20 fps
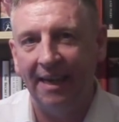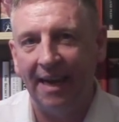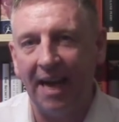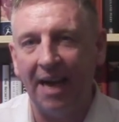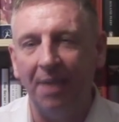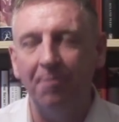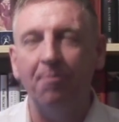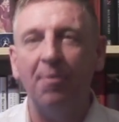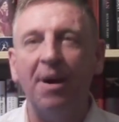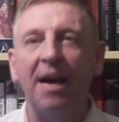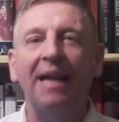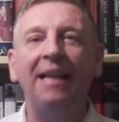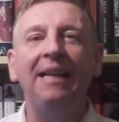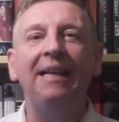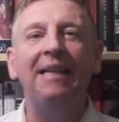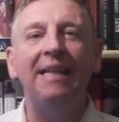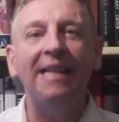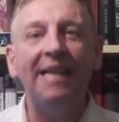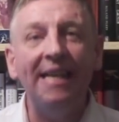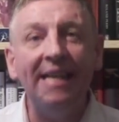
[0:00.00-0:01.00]
And by
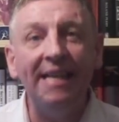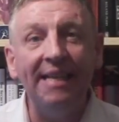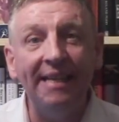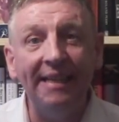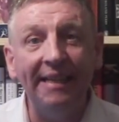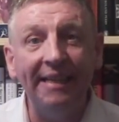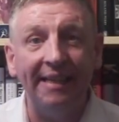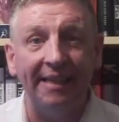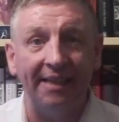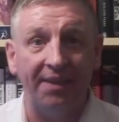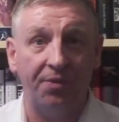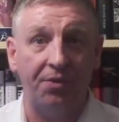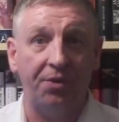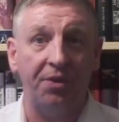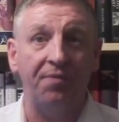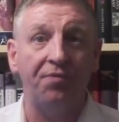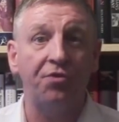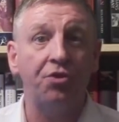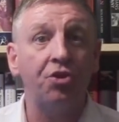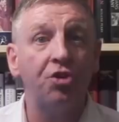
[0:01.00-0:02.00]
leading it,
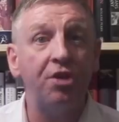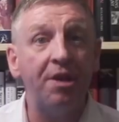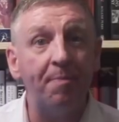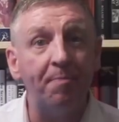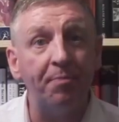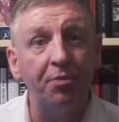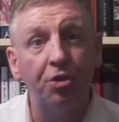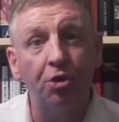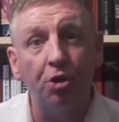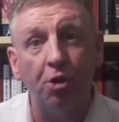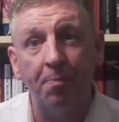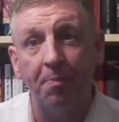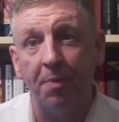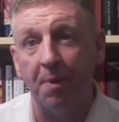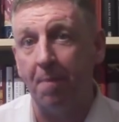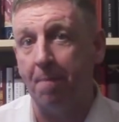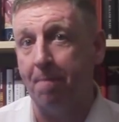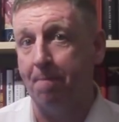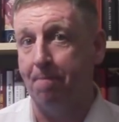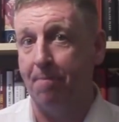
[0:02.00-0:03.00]
they've tripped up
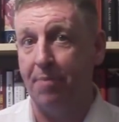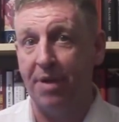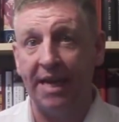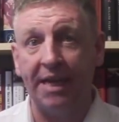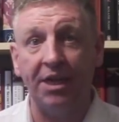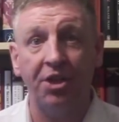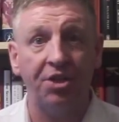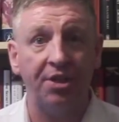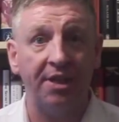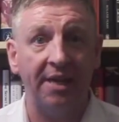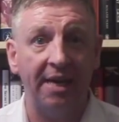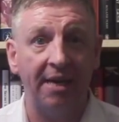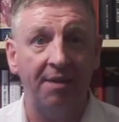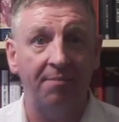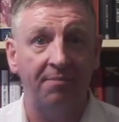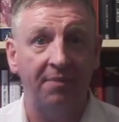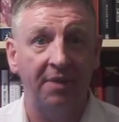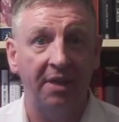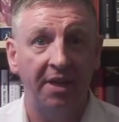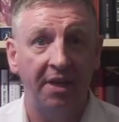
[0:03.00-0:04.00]
big
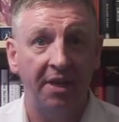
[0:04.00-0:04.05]
time.